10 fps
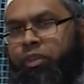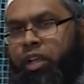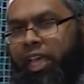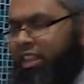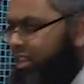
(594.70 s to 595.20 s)

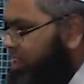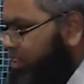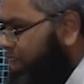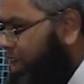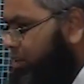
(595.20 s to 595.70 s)
He'll
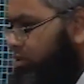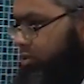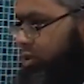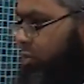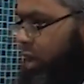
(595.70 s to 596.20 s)
think
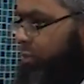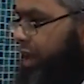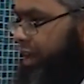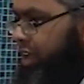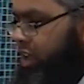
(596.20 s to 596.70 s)
that, you know what,
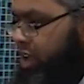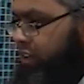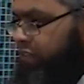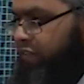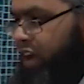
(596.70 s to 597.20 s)
my
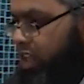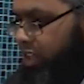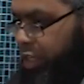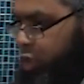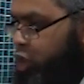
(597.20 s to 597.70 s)

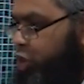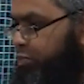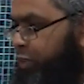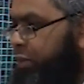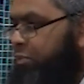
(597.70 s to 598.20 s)
father used
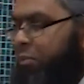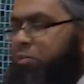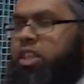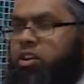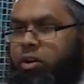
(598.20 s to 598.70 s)
to beat my
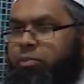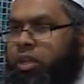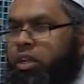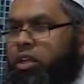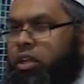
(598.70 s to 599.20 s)
mother
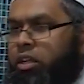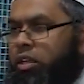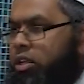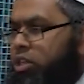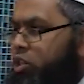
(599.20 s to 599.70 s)
up,
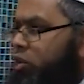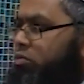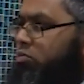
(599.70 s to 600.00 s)
so